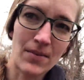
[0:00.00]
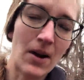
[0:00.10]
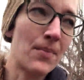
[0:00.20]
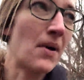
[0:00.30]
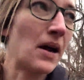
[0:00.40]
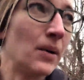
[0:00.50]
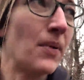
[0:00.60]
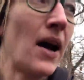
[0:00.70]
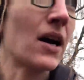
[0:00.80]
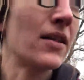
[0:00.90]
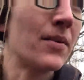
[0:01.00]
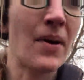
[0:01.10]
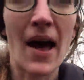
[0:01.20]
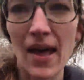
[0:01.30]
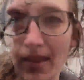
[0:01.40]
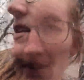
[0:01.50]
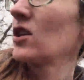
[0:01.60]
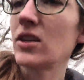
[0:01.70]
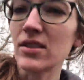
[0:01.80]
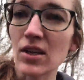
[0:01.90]
about a mile back on the path.
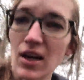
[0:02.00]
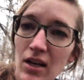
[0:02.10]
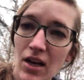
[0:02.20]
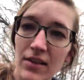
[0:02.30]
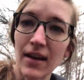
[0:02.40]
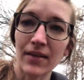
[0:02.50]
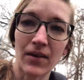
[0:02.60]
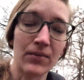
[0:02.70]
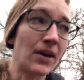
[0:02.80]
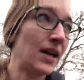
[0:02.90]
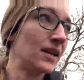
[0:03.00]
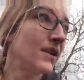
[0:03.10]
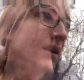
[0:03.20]
His daughter called 911.